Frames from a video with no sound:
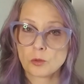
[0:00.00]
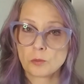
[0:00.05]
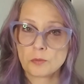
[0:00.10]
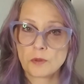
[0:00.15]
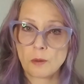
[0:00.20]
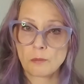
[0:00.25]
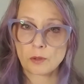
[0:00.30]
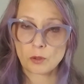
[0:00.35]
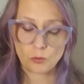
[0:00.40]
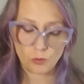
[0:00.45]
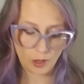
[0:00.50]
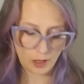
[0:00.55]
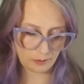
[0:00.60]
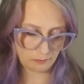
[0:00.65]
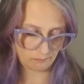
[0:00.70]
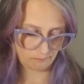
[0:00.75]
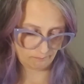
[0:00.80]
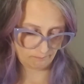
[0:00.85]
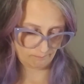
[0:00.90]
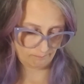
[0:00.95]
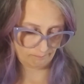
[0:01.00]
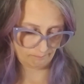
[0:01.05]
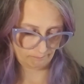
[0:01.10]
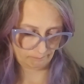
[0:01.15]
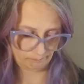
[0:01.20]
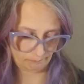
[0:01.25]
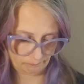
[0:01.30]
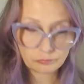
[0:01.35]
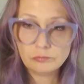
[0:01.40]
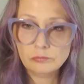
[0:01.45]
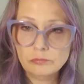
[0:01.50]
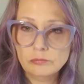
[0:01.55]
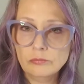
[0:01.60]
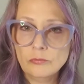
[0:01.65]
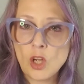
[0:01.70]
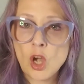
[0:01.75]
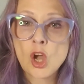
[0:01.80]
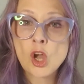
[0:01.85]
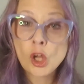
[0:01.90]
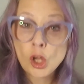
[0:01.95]
number 1.
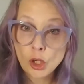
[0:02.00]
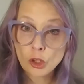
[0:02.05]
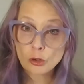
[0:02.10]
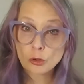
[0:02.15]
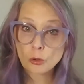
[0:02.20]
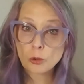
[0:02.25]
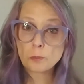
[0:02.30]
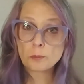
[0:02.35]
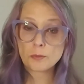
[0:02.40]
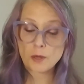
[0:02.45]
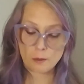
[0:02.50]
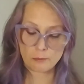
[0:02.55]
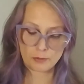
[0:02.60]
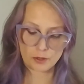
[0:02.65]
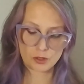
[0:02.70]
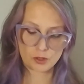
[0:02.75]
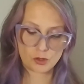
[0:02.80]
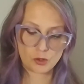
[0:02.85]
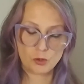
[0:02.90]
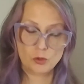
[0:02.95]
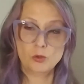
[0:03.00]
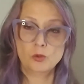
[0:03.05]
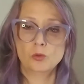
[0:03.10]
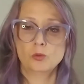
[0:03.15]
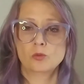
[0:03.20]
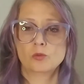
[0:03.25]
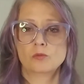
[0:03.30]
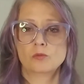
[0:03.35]
Group number 2.